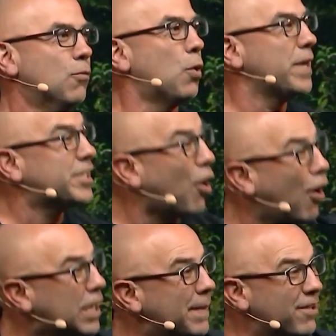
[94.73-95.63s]
where we
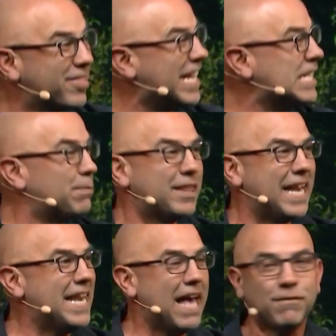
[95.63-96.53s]
talk about things, but
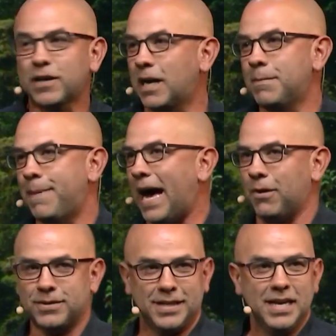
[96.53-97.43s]
they never come
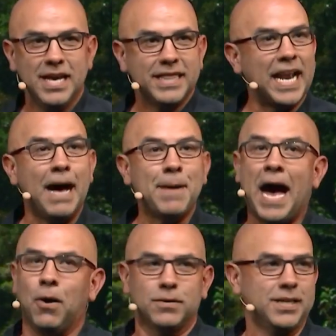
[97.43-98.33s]
about, then I'm
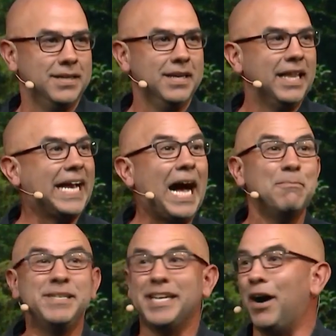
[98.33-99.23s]
out. Like
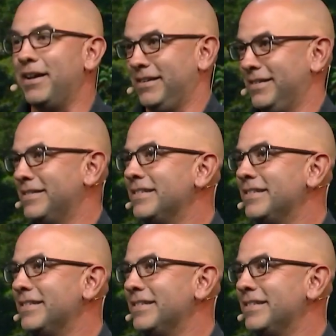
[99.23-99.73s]
I'm done.